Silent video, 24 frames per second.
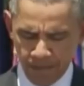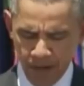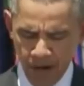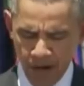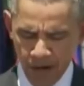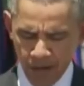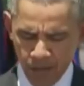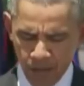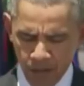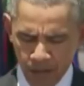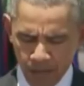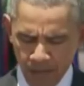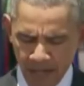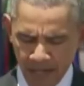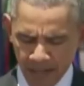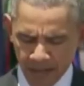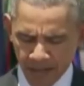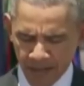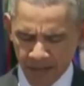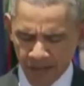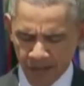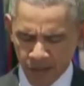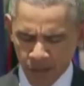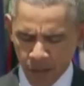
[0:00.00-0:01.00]
Part of what
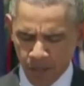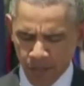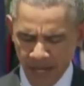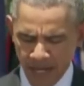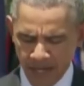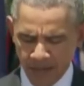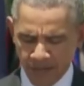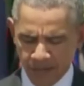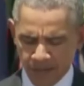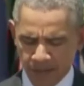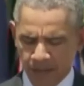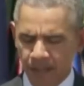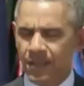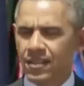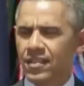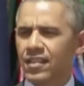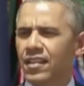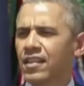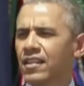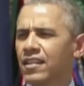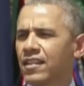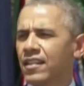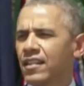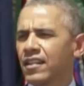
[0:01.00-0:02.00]
makes this so painful is
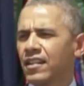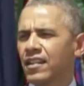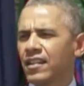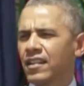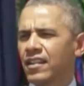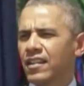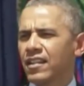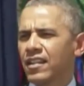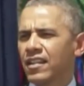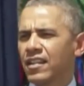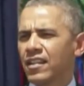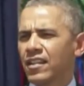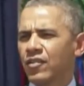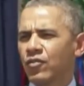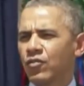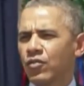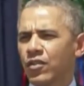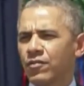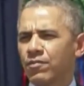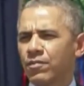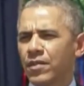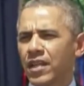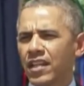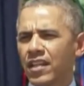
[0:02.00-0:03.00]
that
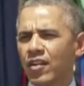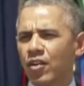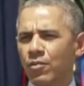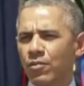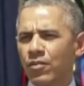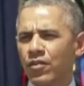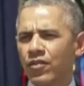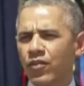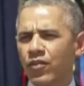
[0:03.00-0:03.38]
we've been here